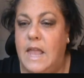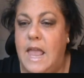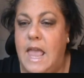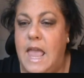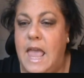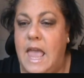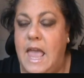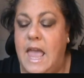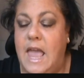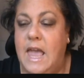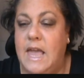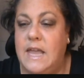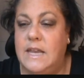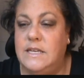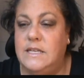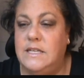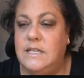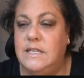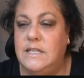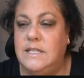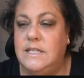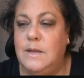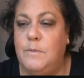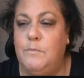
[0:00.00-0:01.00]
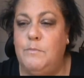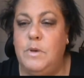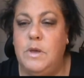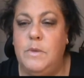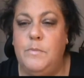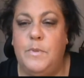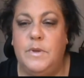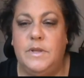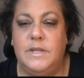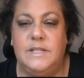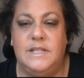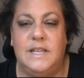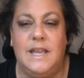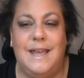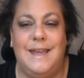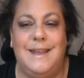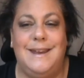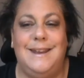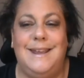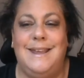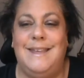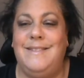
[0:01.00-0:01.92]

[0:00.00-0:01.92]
and some people said,